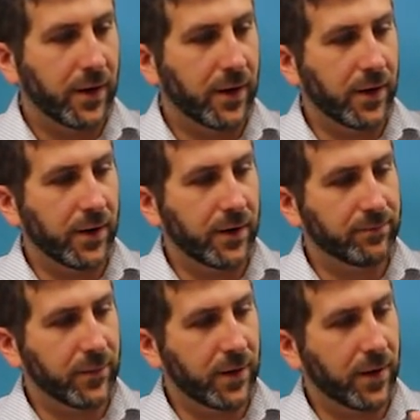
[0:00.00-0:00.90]
uh,
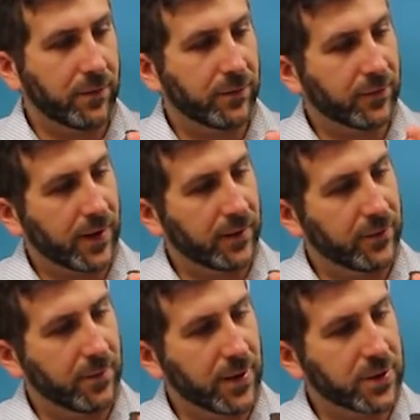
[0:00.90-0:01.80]
enough kind
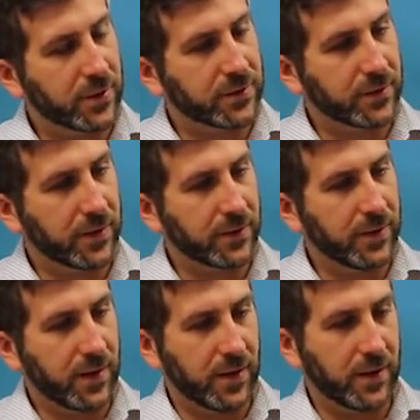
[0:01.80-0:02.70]
of dimension so that
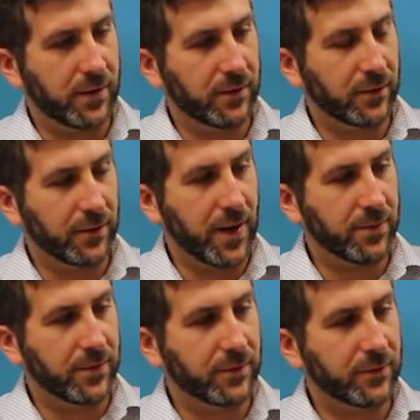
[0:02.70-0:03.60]
the or
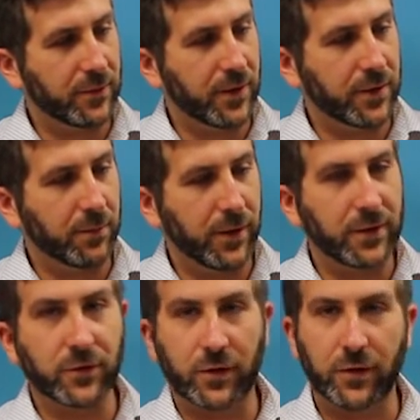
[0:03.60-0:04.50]
depth so that the
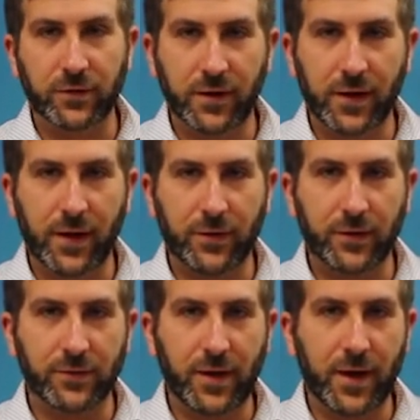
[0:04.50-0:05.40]
blades are all sitting at
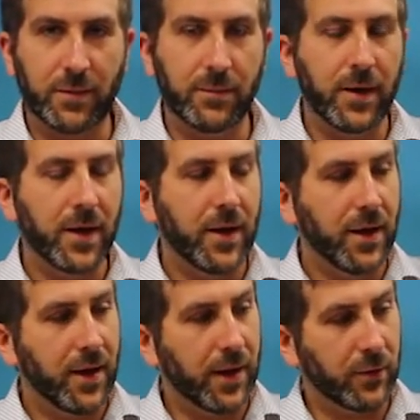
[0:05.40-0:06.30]
the same
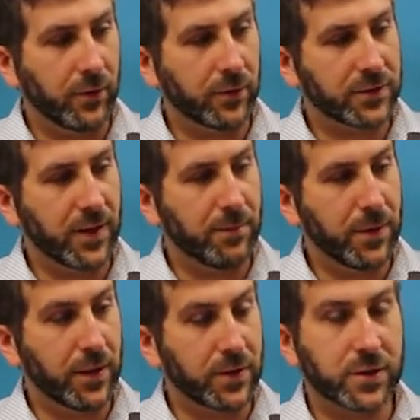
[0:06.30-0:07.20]
angle or same
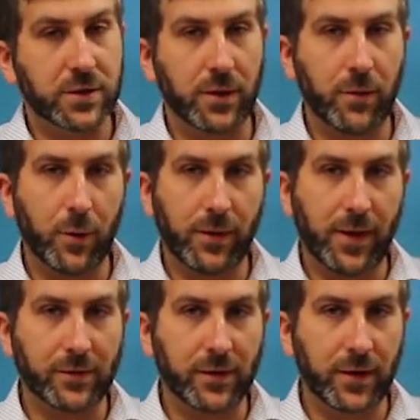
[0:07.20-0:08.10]
pitch. So I'm hoping
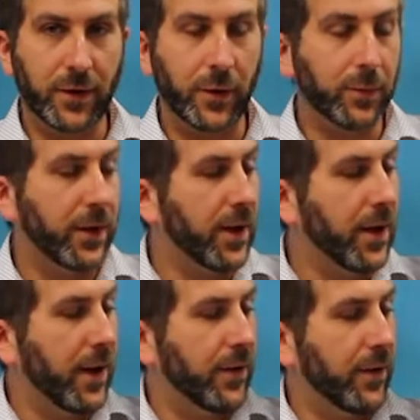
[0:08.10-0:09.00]
that's going to help.
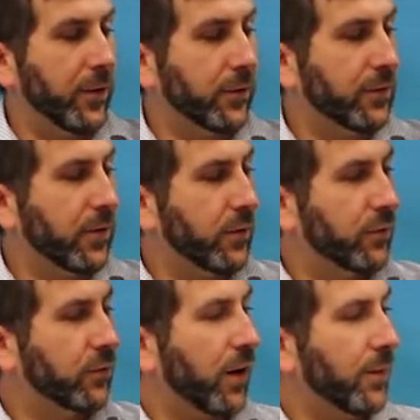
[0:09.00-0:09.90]
And then also
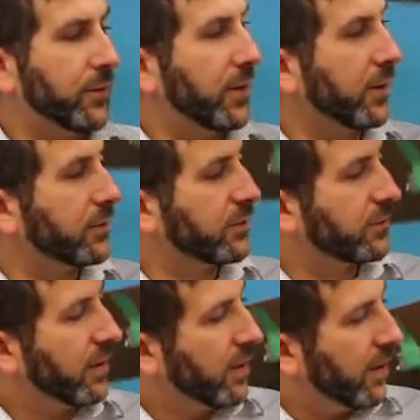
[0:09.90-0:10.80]
use
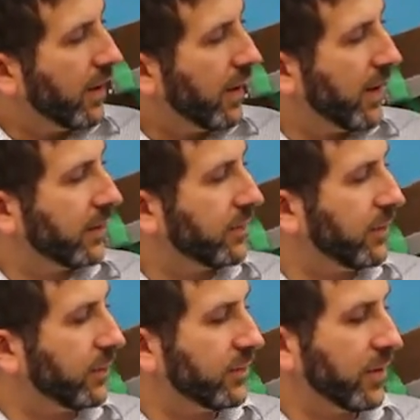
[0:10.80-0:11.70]
chopsticks uh,
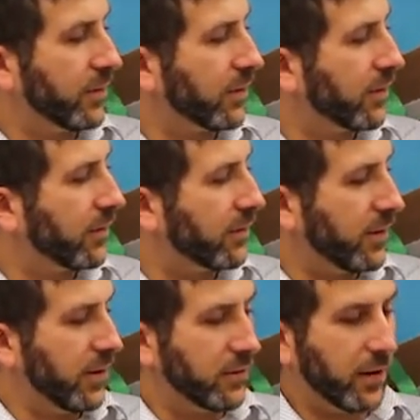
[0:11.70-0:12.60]
to center
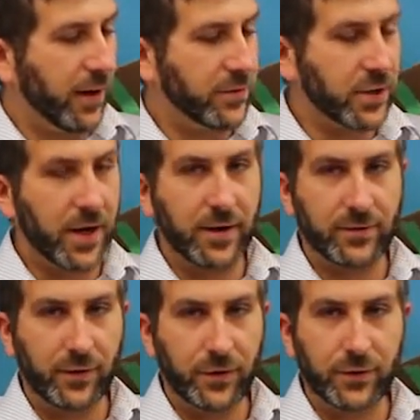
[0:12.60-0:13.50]
the drive
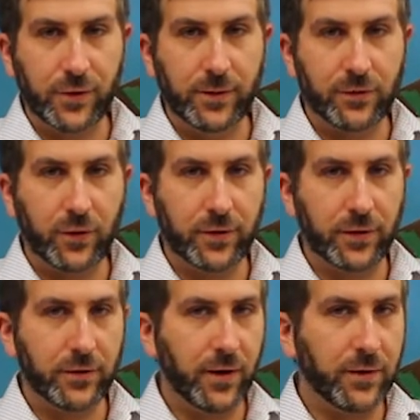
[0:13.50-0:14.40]
shaft and the tube that's
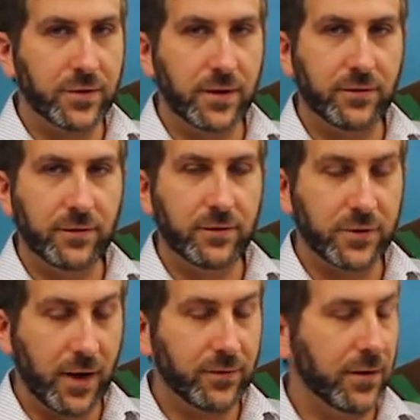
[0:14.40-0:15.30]
holding the drive shift
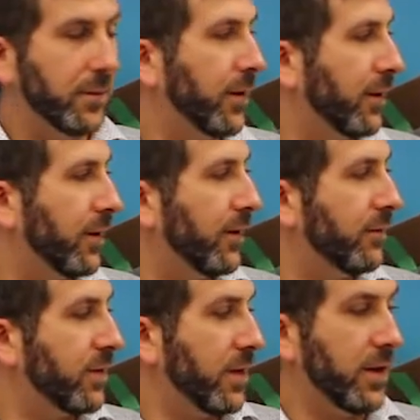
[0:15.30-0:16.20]
shaft in the middle
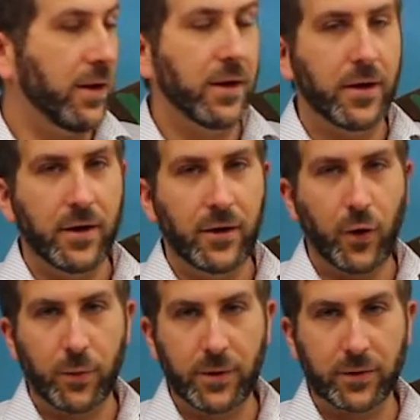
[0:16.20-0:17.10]
of the
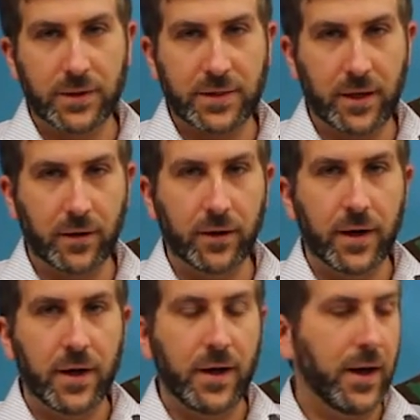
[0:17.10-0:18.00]
oatmeal container.
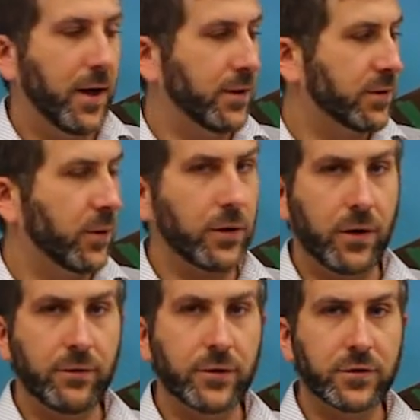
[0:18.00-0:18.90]
And so with
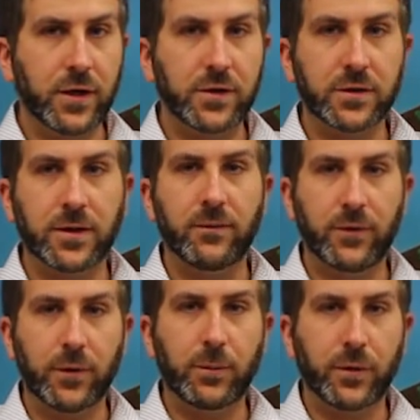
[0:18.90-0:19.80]
all changes, I'm
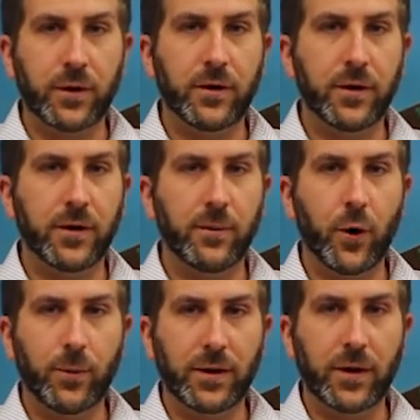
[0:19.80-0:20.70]
feeling pretty good and I'm
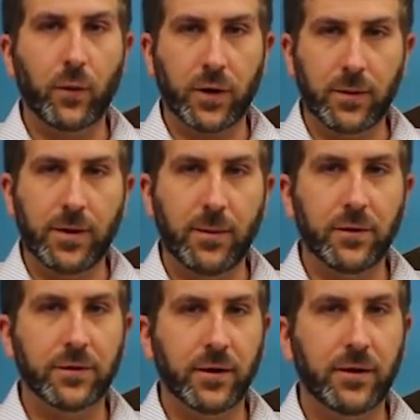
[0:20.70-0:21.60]
hoping that we're gonna be
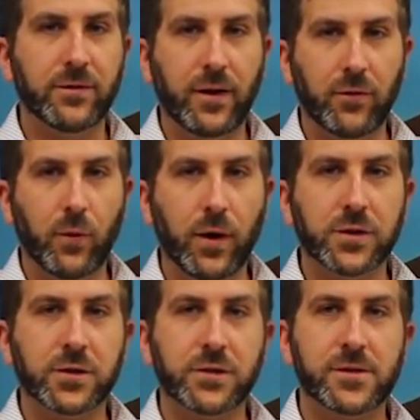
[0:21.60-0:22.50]
able to lift several
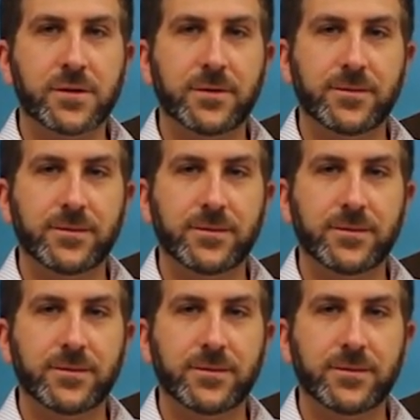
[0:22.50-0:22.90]
washers.